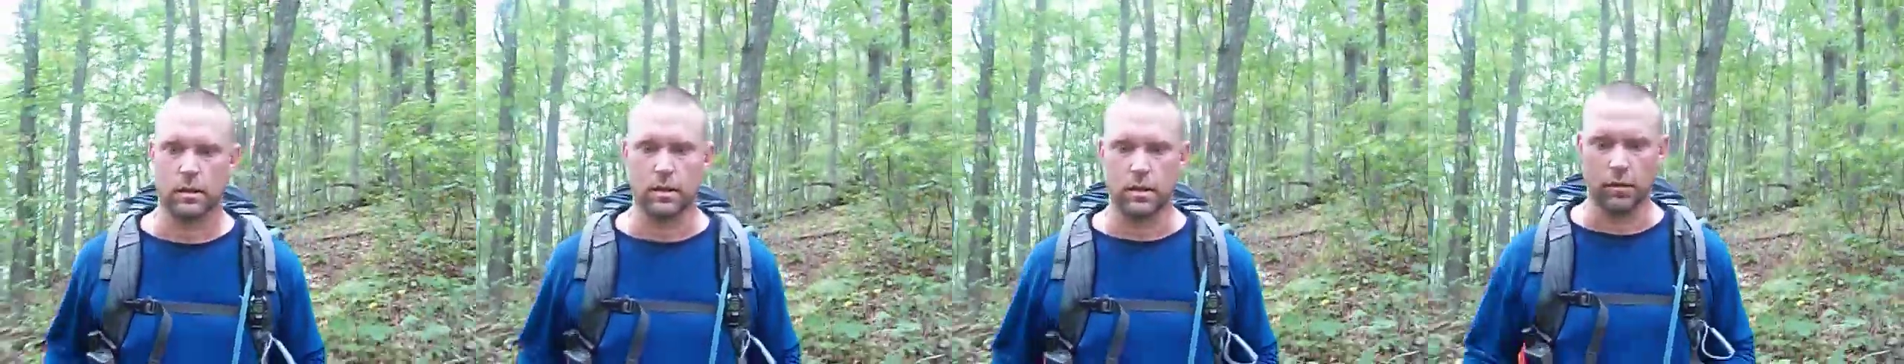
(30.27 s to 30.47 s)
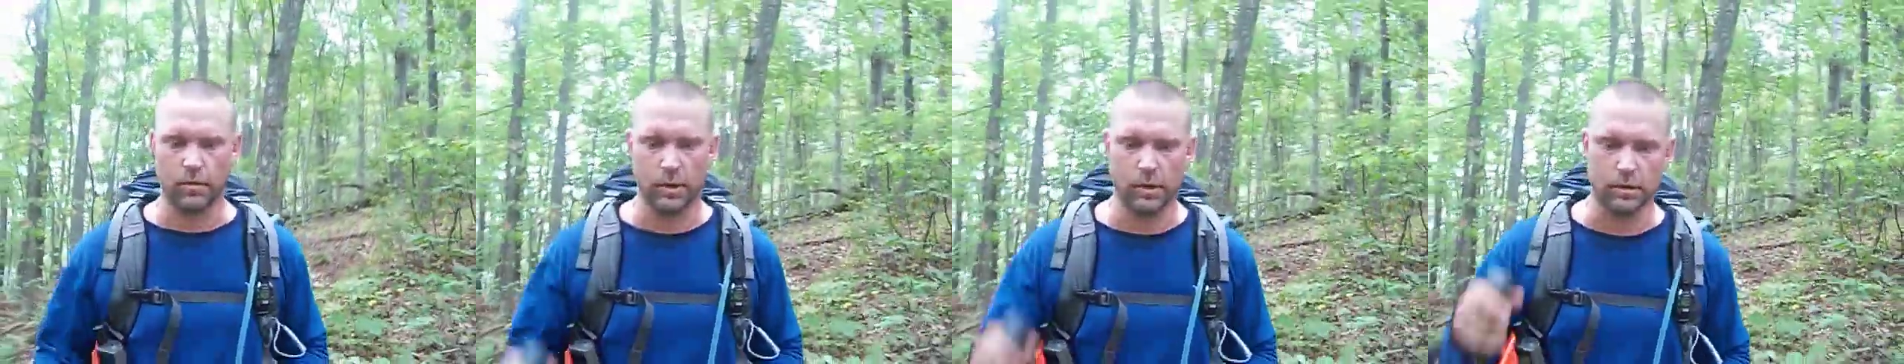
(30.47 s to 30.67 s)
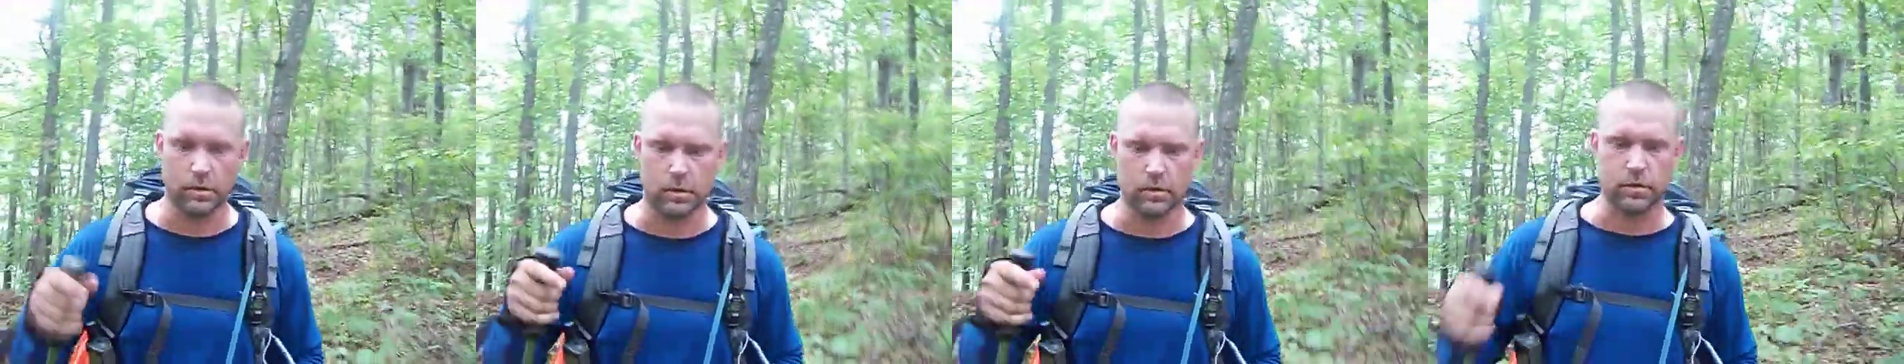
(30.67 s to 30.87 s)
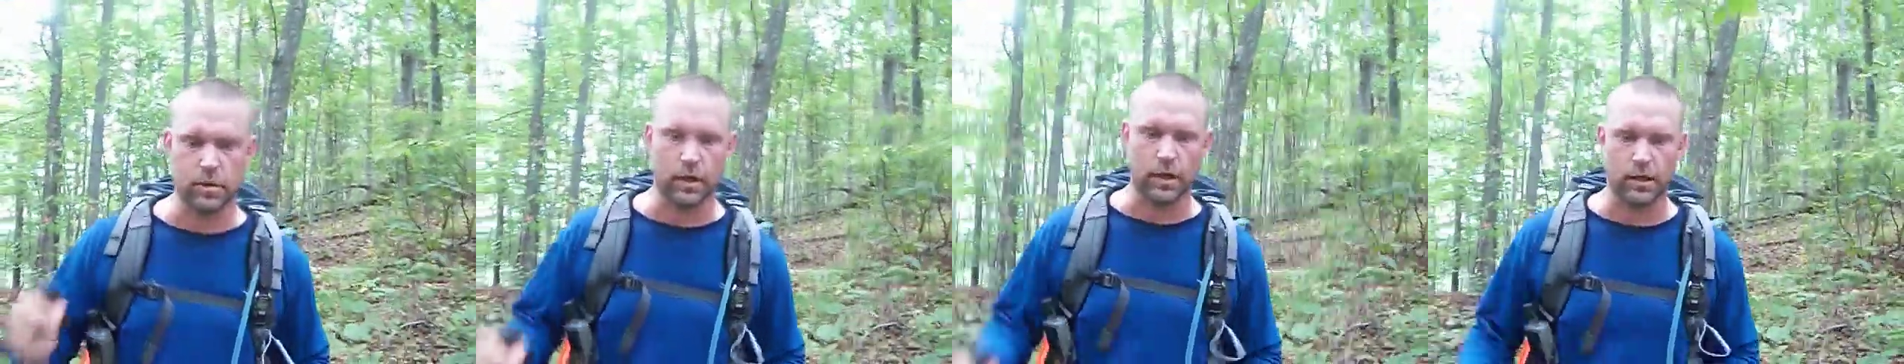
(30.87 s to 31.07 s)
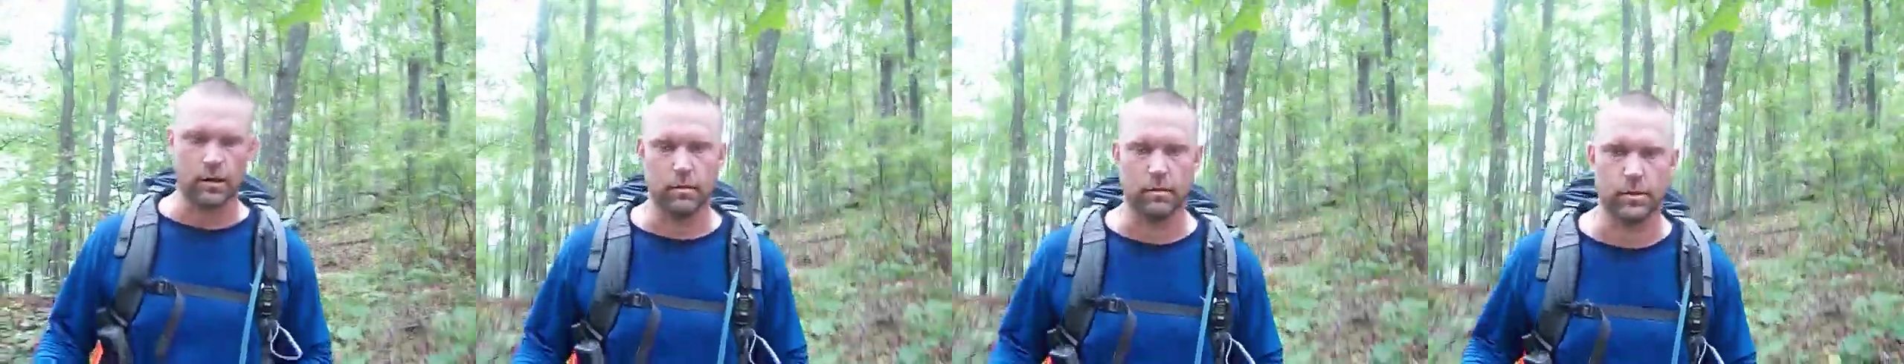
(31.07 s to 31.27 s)
the original
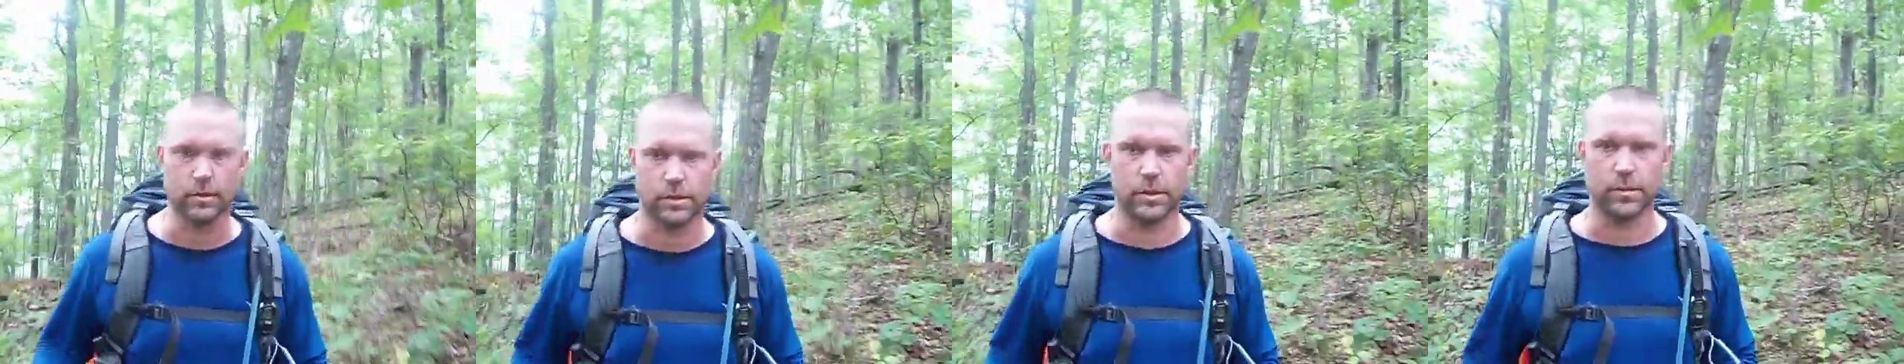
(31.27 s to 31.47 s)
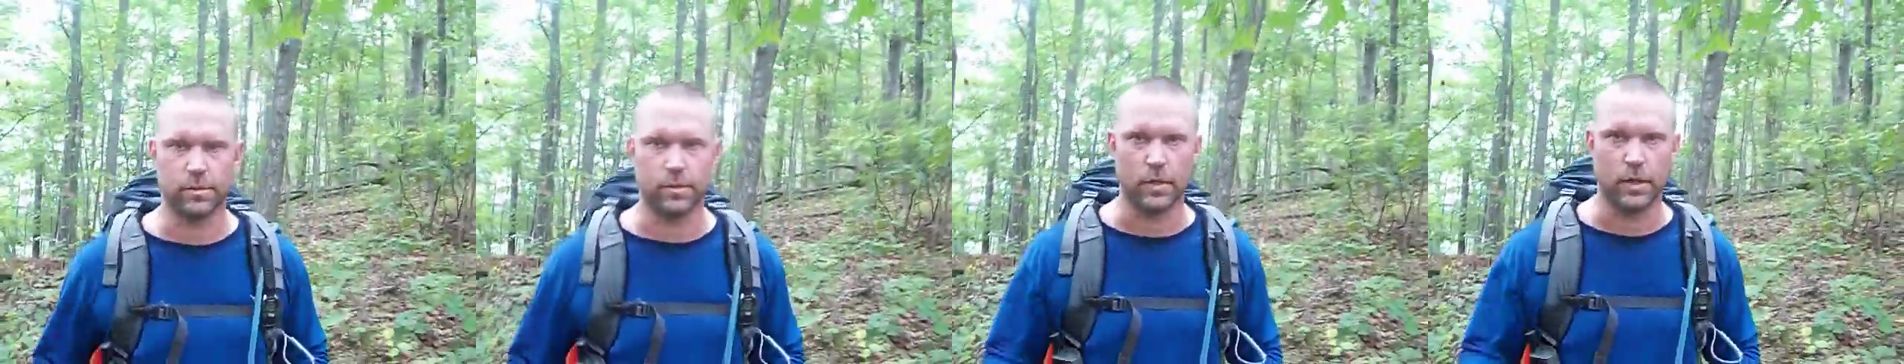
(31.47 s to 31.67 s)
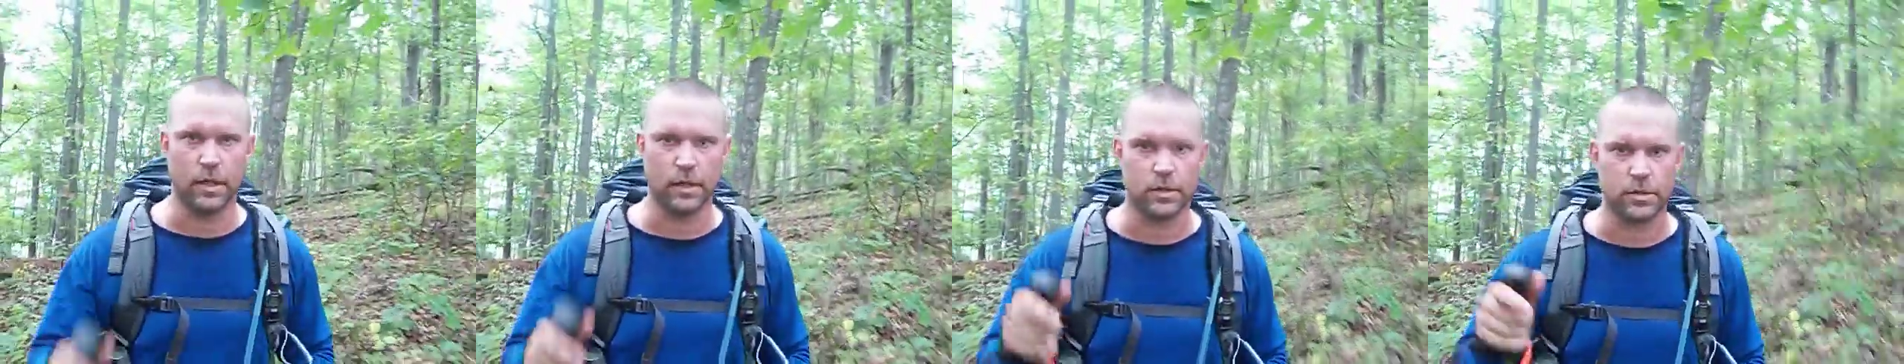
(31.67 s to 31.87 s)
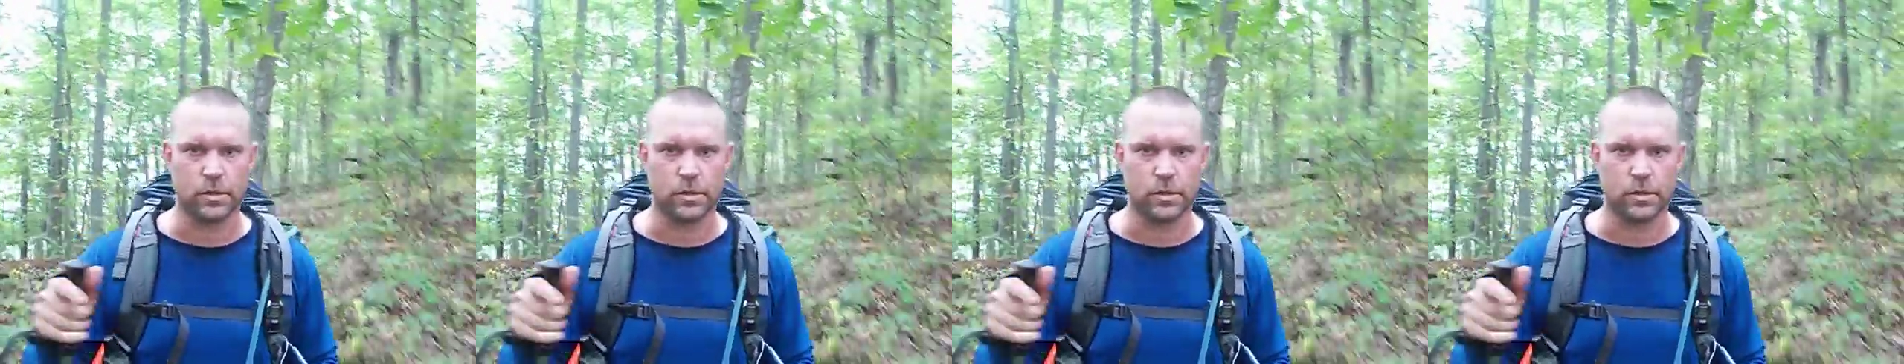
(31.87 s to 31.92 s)
track on my GPS